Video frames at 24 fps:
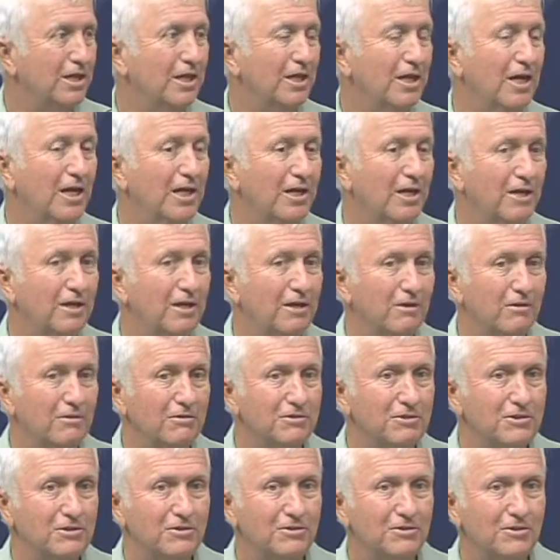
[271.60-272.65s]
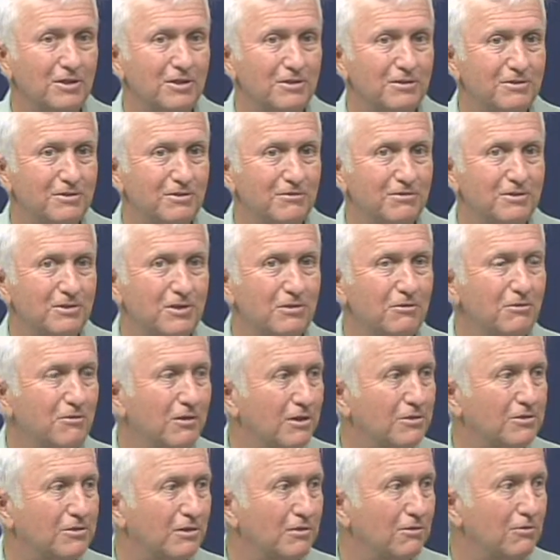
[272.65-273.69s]
And
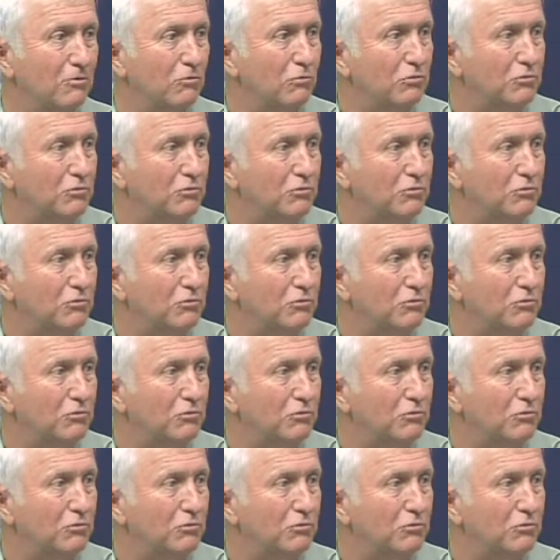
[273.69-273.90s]
it's a new